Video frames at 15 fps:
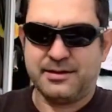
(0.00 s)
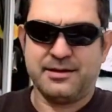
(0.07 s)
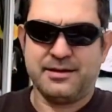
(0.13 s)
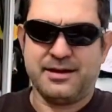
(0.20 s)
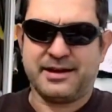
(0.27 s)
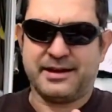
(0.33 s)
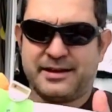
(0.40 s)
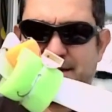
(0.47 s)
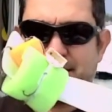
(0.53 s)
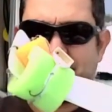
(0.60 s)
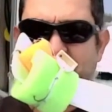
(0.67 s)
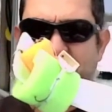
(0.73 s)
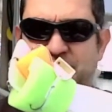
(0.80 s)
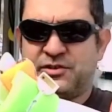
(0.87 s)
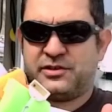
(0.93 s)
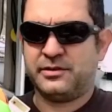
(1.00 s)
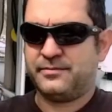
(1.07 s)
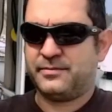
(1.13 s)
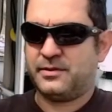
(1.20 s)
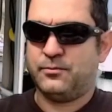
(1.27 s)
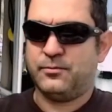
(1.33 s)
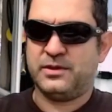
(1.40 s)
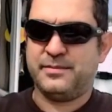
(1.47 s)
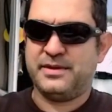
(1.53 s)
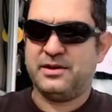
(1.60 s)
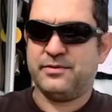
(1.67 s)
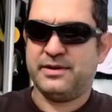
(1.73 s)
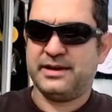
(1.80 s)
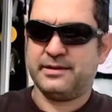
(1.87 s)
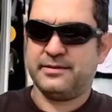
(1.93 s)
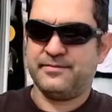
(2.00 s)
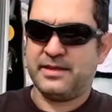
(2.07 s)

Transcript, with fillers: I got a kingfisher with a meat rig.